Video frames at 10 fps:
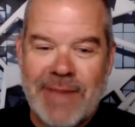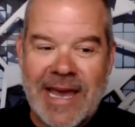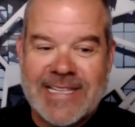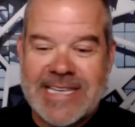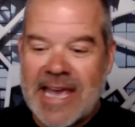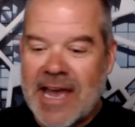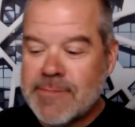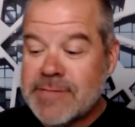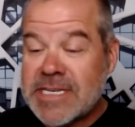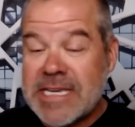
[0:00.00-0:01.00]

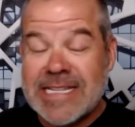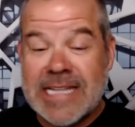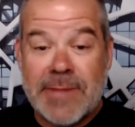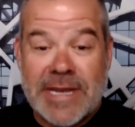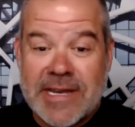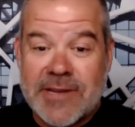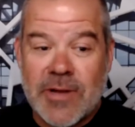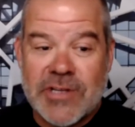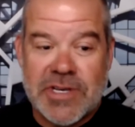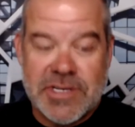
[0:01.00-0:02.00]
paytm Sea Limited
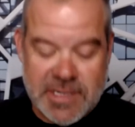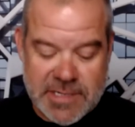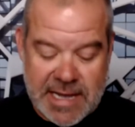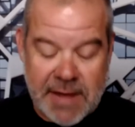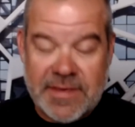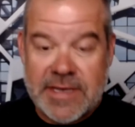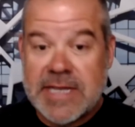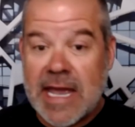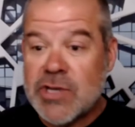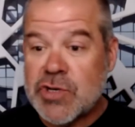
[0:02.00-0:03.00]
which is a southeast
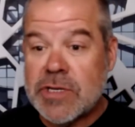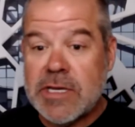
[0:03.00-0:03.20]
asian